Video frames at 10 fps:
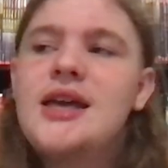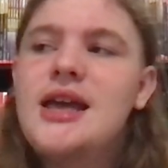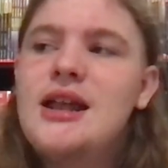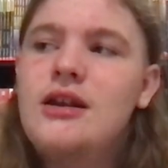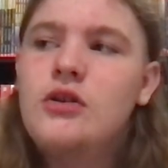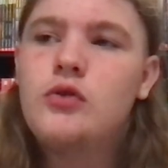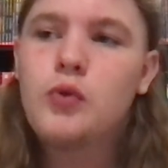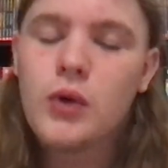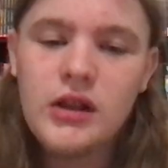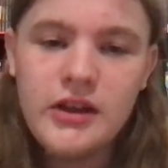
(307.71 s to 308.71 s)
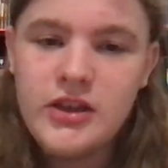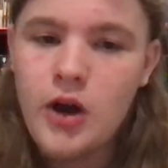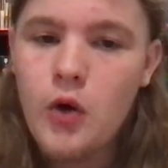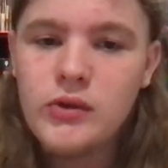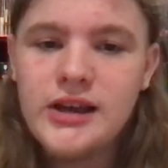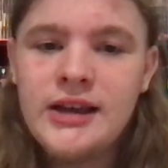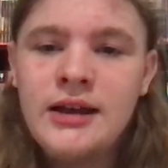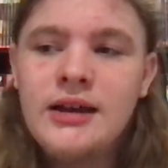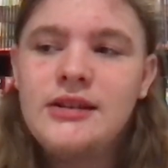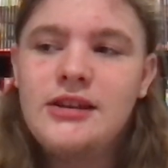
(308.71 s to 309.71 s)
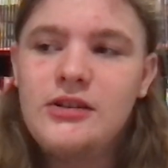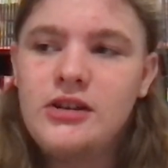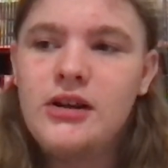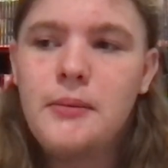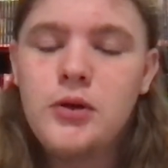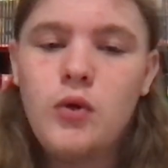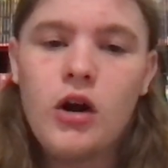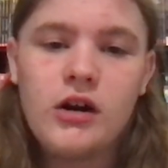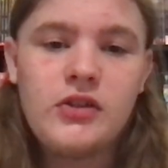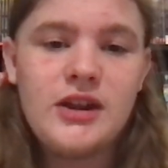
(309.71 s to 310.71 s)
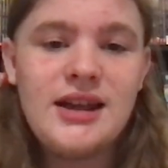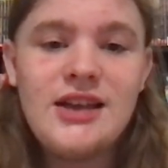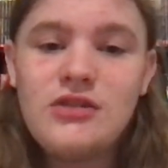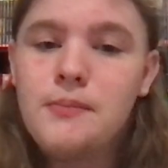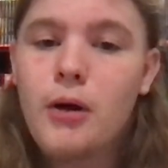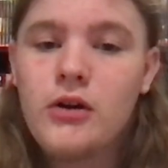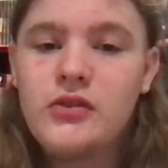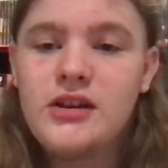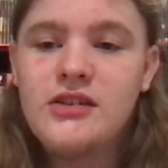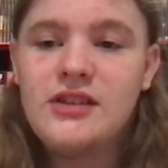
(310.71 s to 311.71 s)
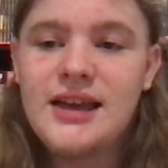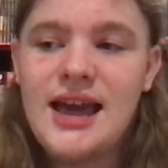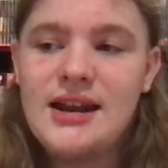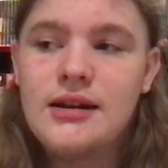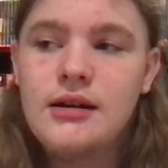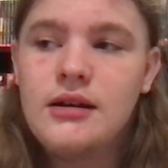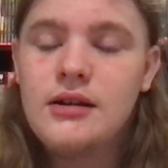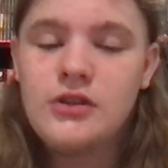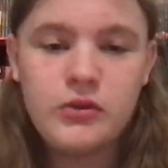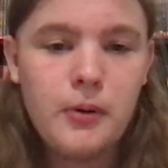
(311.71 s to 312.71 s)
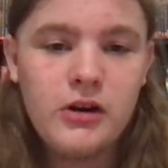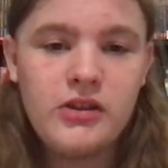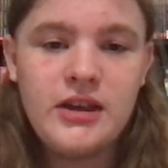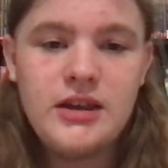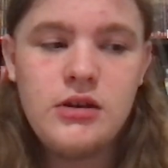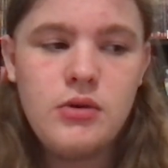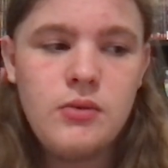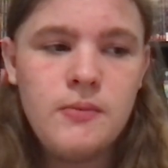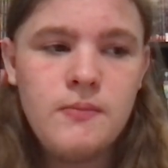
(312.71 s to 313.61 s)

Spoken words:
It is really the only TCW arc that isn't part of the Disney canon that's part of the EU.